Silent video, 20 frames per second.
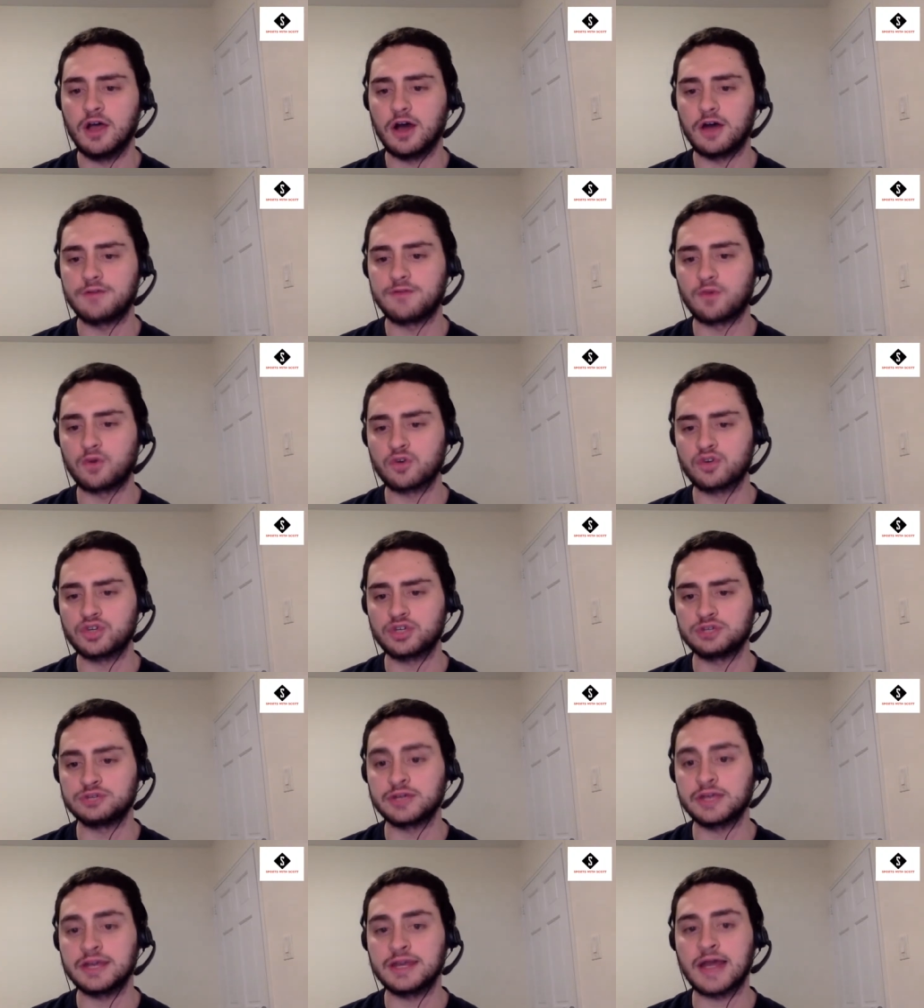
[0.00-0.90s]

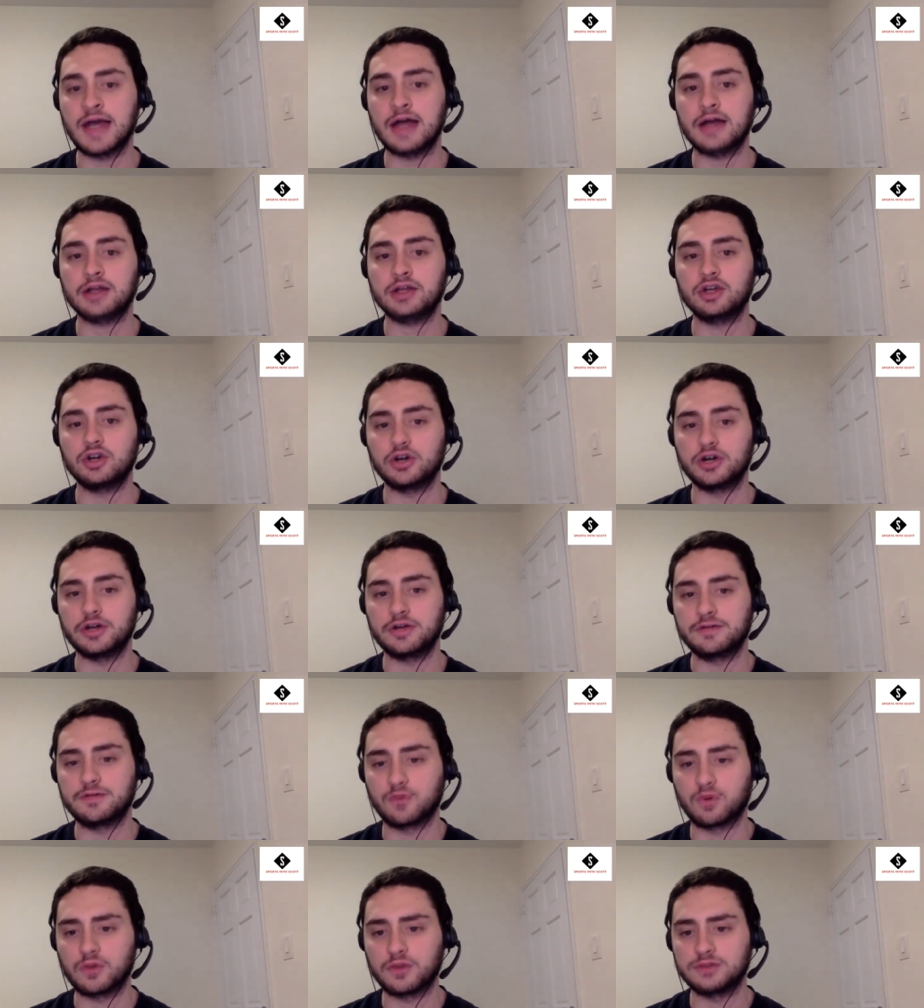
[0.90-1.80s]
Unfortunately, not good.
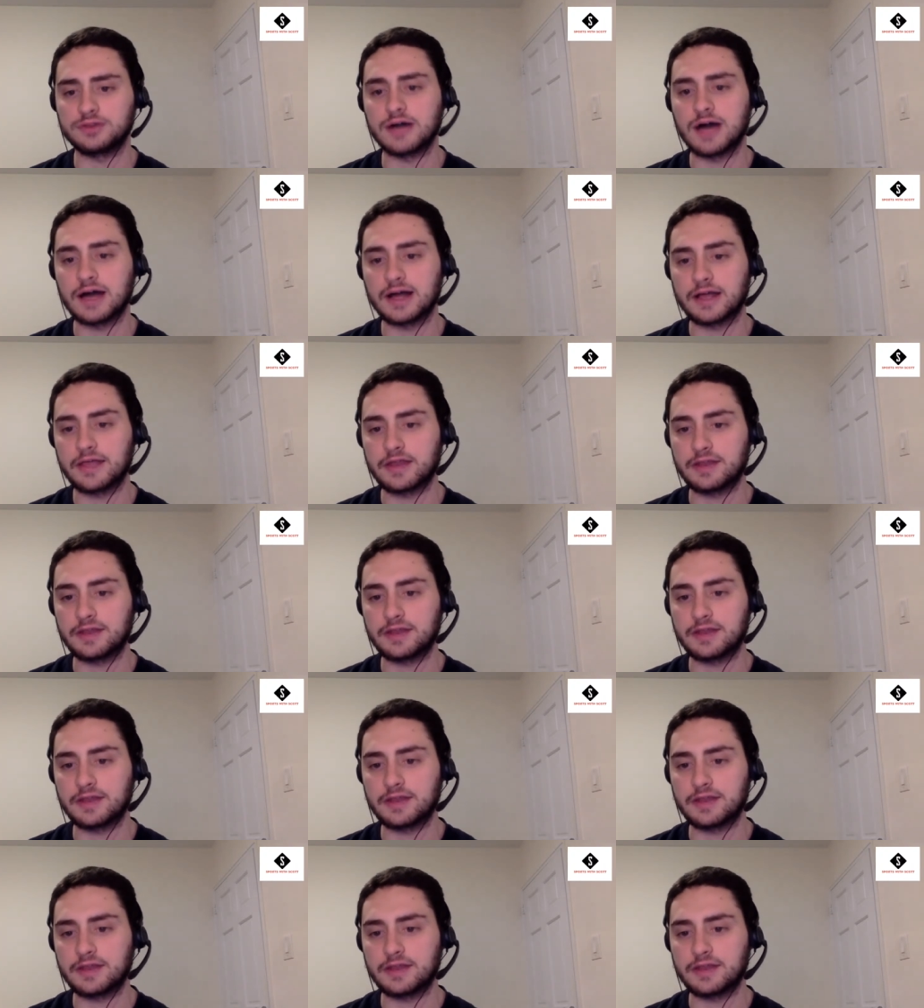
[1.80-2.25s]
For the lock,